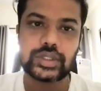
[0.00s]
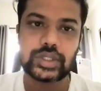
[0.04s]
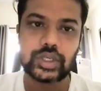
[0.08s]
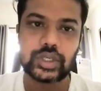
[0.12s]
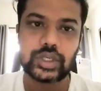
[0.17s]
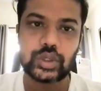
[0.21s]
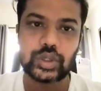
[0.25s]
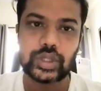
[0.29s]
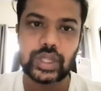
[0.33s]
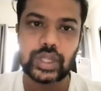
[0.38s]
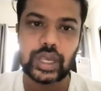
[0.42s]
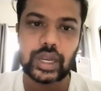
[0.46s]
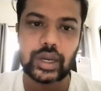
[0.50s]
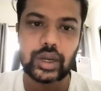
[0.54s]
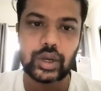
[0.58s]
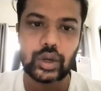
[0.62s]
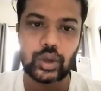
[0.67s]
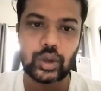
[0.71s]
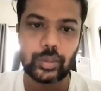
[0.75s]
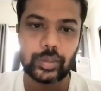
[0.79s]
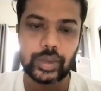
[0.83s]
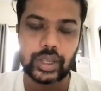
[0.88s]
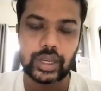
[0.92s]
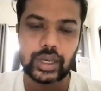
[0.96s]
We have brought in
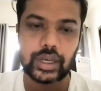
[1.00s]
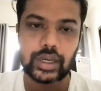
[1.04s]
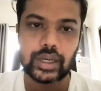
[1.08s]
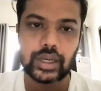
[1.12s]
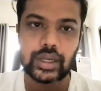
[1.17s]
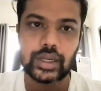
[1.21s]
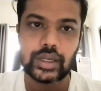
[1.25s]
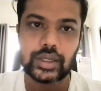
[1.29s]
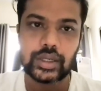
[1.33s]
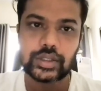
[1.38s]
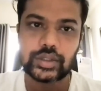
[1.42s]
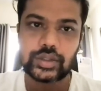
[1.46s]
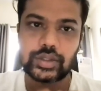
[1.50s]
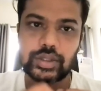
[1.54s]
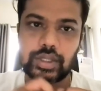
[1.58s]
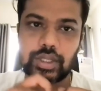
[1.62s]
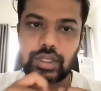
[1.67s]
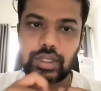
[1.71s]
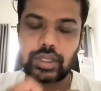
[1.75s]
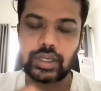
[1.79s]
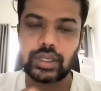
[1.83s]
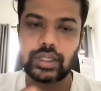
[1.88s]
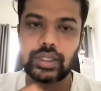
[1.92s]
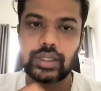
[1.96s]
experts into that
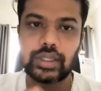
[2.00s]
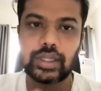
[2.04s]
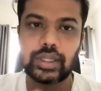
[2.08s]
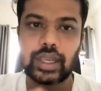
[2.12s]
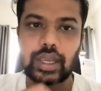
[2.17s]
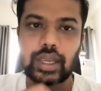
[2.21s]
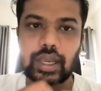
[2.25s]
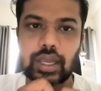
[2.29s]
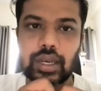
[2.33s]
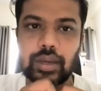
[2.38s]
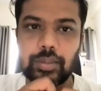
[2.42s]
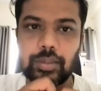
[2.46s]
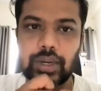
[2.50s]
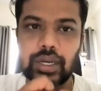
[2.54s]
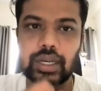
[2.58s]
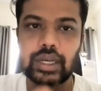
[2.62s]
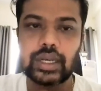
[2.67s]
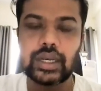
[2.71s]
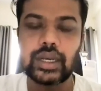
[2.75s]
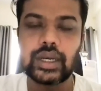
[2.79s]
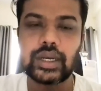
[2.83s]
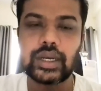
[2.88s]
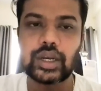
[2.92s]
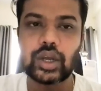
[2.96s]
domain, so
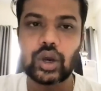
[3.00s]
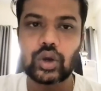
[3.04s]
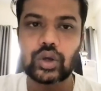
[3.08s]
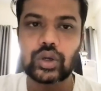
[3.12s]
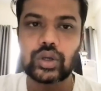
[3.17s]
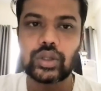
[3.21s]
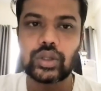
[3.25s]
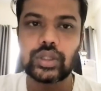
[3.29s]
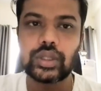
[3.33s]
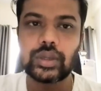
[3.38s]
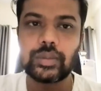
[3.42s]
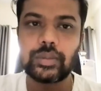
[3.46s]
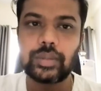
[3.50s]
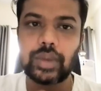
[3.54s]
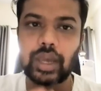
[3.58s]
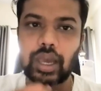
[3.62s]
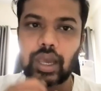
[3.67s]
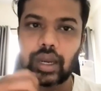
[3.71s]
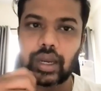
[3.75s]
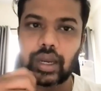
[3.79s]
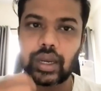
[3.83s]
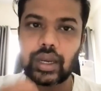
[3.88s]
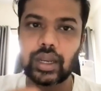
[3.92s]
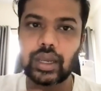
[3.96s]
they can immediately talk to
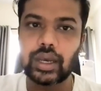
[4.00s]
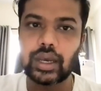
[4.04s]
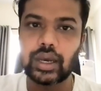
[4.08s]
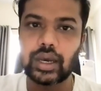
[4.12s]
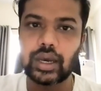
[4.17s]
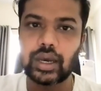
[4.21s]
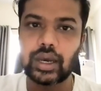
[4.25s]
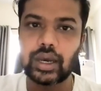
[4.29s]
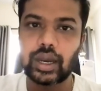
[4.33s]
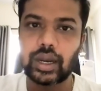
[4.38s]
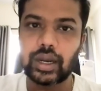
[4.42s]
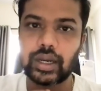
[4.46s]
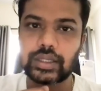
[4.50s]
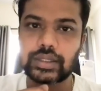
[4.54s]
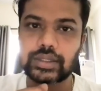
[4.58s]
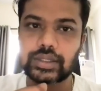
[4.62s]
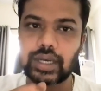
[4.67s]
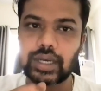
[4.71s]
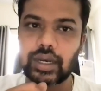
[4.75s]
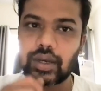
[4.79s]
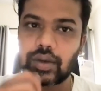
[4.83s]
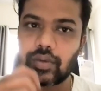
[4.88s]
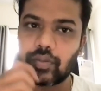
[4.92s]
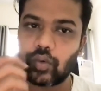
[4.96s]
them and
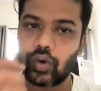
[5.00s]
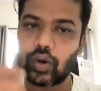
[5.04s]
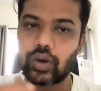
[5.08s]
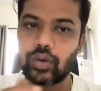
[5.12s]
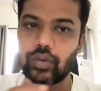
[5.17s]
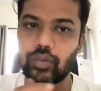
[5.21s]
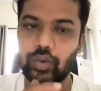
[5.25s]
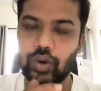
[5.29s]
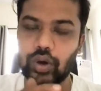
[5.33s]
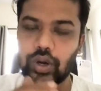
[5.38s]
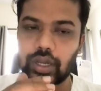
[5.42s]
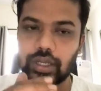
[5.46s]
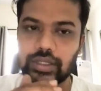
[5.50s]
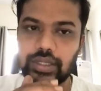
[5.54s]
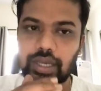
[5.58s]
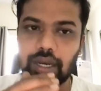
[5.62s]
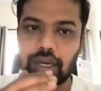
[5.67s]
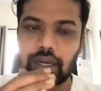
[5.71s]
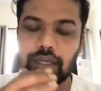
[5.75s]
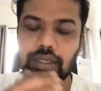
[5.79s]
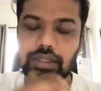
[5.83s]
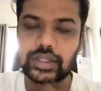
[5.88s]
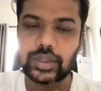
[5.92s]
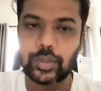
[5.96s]
understand what exactly
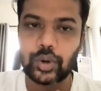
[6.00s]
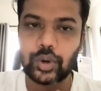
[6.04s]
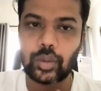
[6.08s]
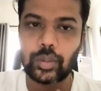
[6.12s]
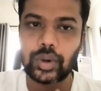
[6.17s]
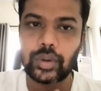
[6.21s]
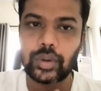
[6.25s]
is the problem